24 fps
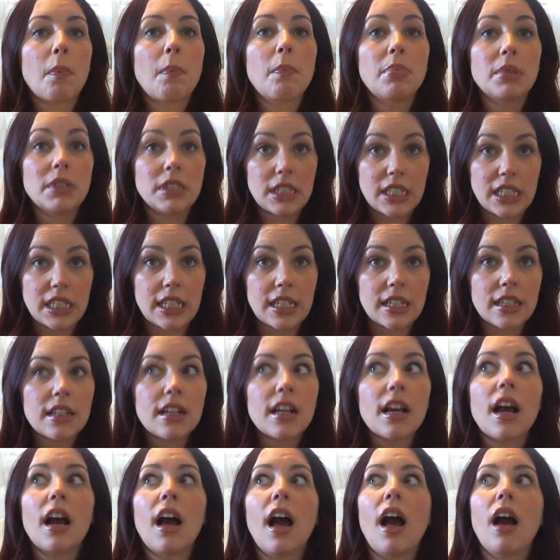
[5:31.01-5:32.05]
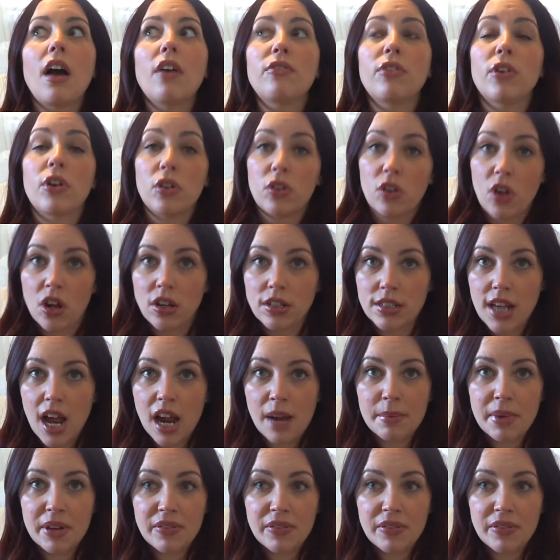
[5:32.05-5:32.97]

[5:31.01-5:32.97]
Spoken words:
bleed for a long time.